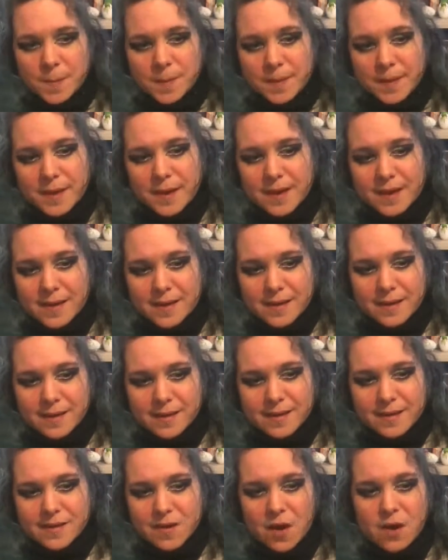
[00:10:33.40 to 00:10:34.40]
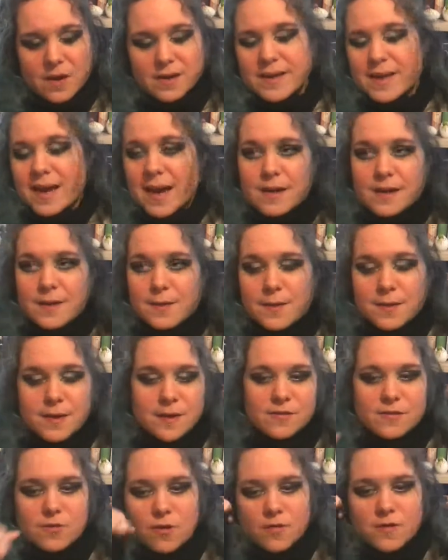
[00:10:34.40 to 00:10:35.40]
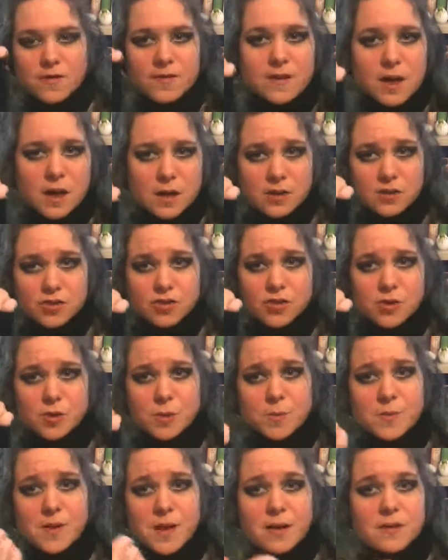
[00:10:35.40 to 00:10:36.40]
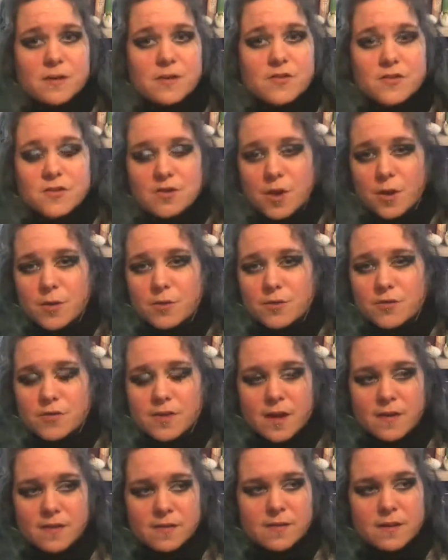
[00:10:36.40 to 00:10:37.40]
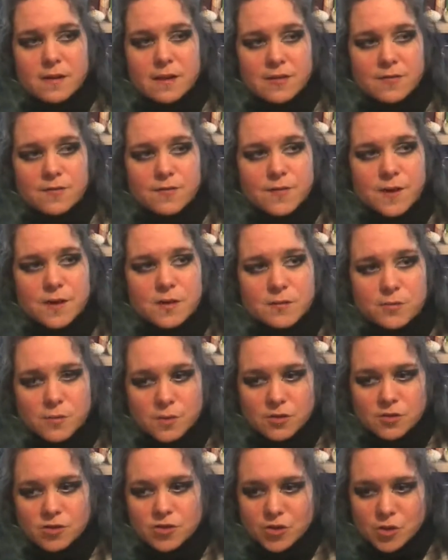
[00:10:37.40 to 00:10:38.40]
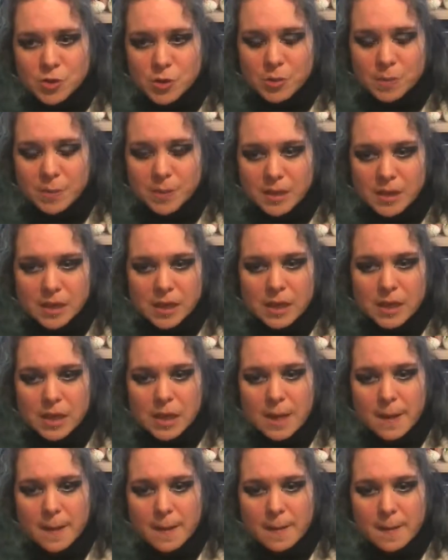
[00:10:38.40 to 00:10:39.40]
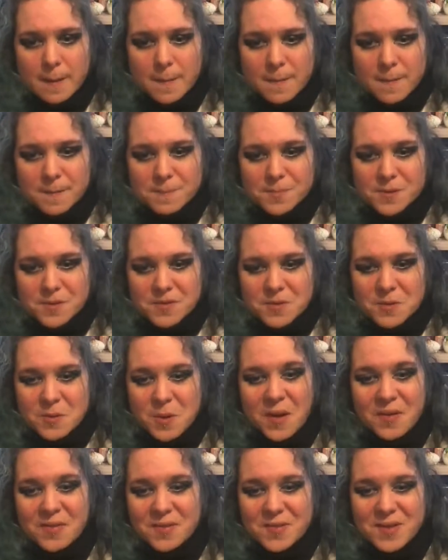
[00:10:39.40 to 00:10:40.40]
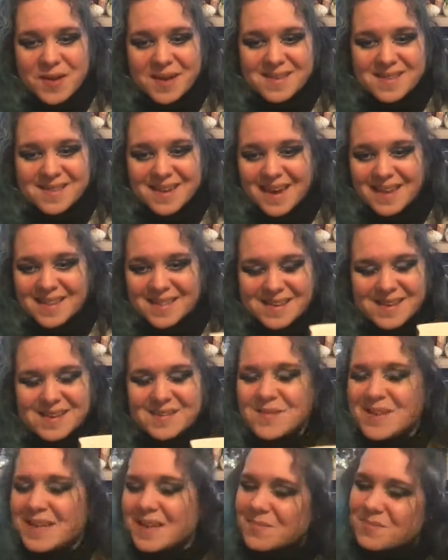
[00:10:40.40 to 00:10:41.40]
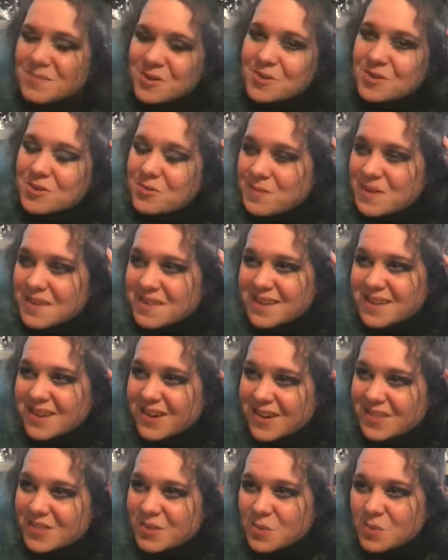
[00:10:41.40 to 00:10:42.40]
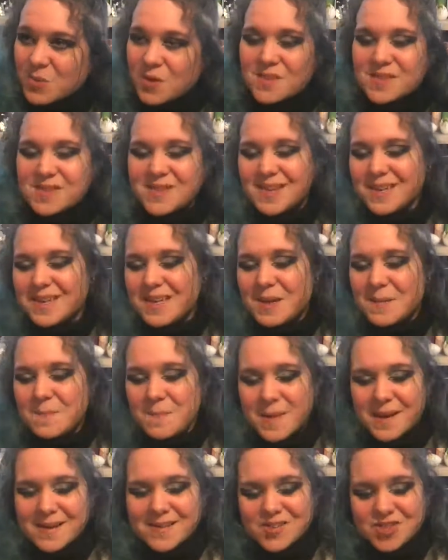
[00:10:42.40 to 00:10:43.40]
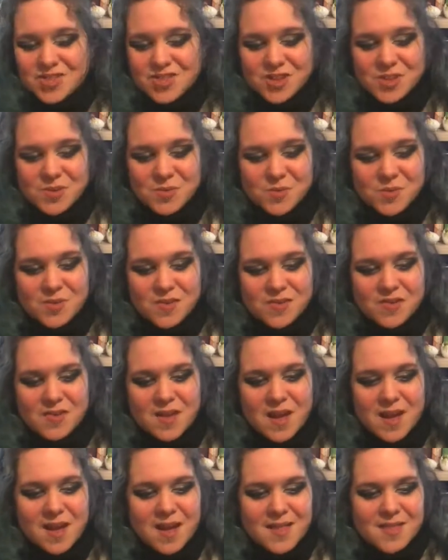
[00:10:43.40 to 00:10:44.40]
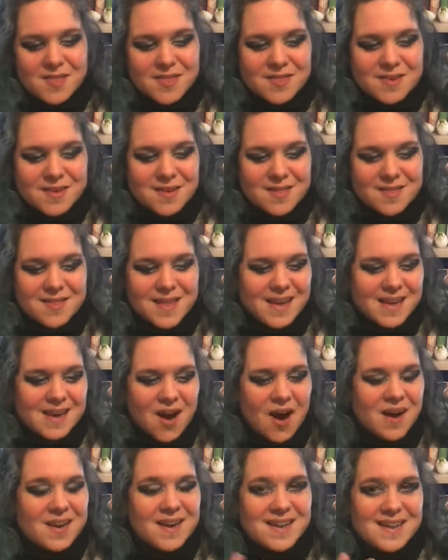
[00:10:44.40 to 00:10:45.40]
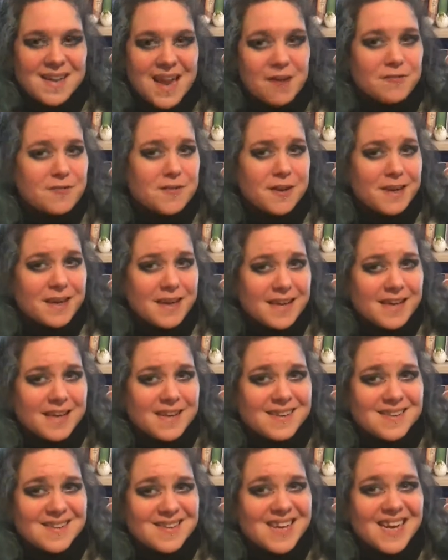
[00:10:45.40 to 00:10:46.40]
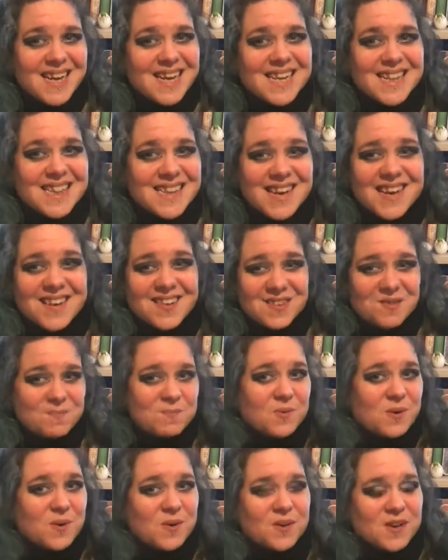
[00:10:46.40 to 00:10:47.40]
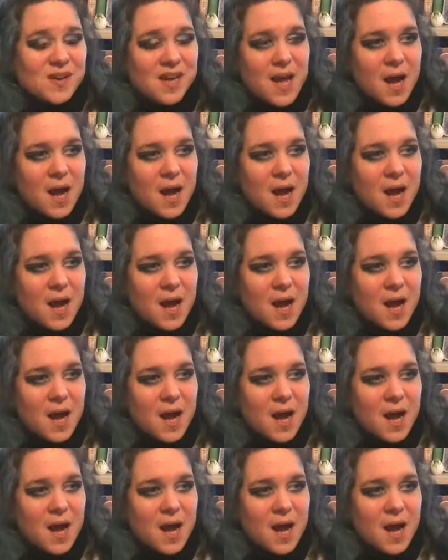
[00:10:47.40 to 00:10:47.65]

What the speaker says: He can't eat anything. He's got this kind of tube down his nose that he's fed through a tube. But the one thing that, and it amused me that, like, the one thing he mentioned was that they kind of never eat in this book.